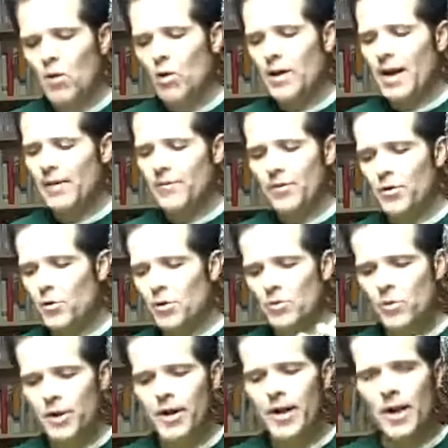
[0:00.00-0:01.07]
what you have to do is
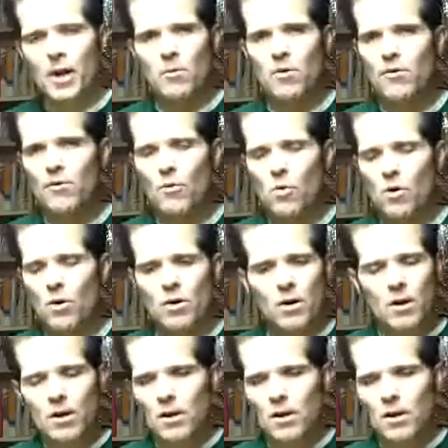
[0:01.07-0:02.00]
when you get number 4,